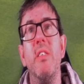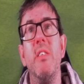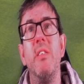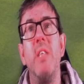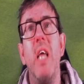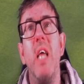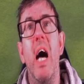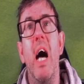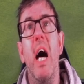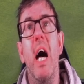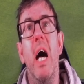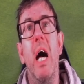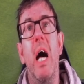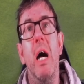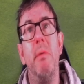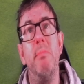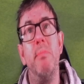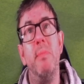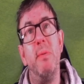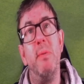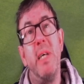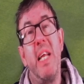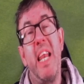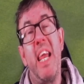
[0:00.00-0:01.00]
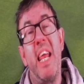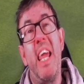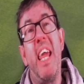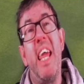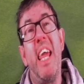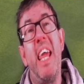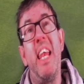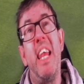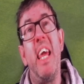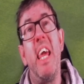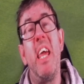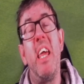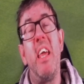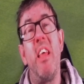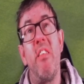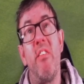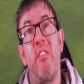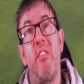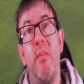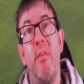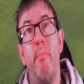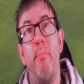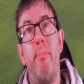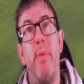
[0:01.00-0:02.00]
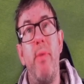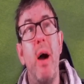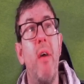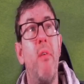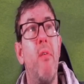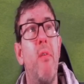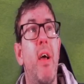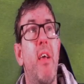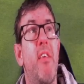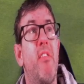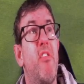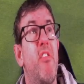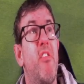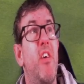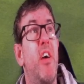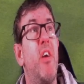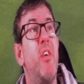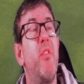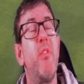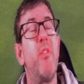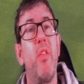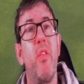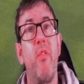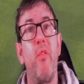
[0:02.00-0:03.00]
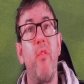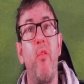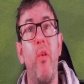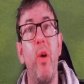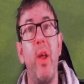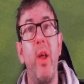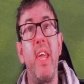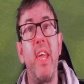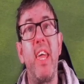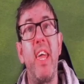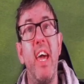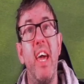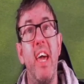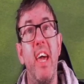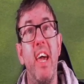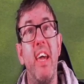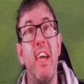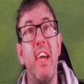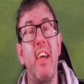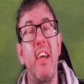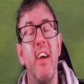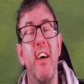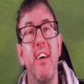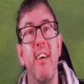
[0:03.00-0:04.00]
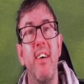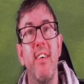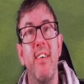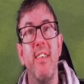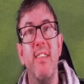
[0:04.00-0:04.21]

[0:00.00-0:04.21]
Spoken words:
but it is Perez over the free kick.